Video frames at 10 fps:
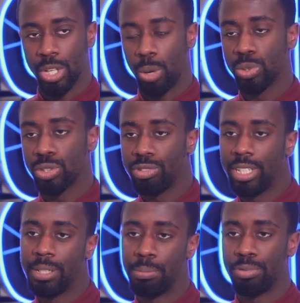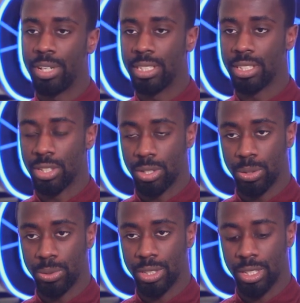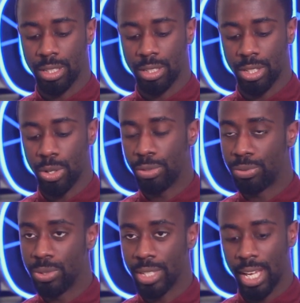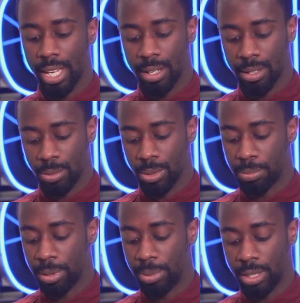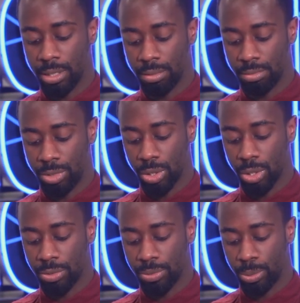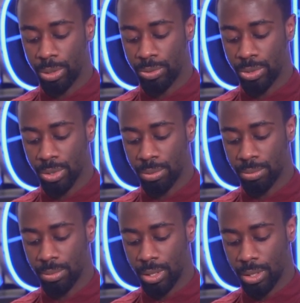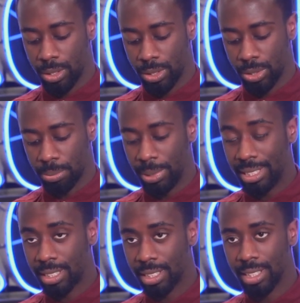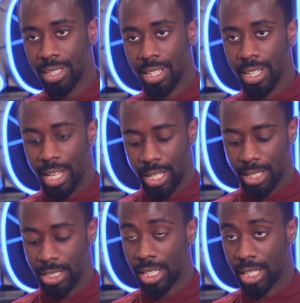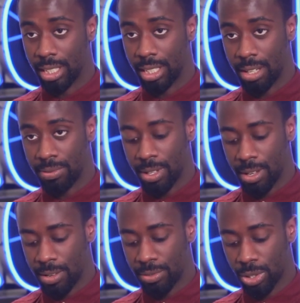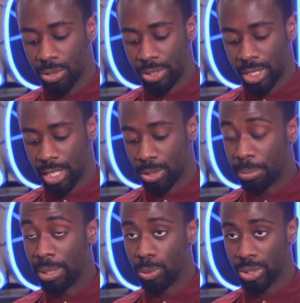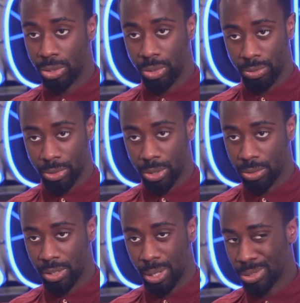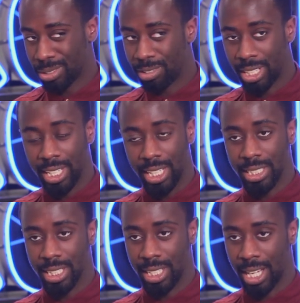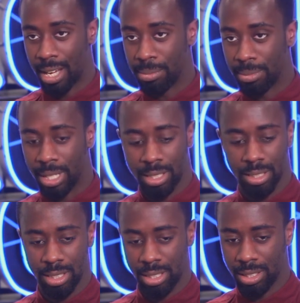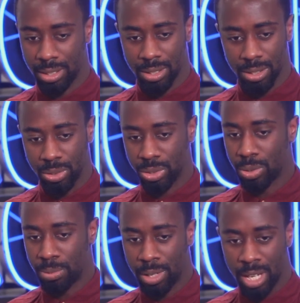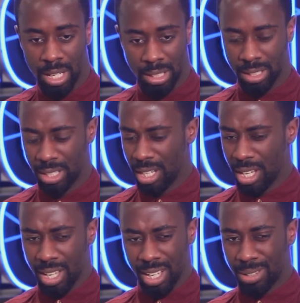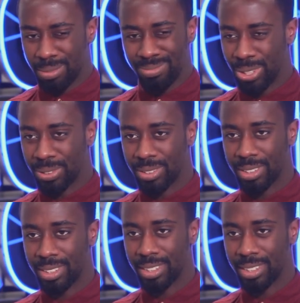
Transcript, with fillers: So I wasn't really embracing the culture. The only foods I ate were probably jollof with some meat and then chicken. If jollof, chicken or meat was not involved, I wasn't really eating yam and, you know, contomere and, no.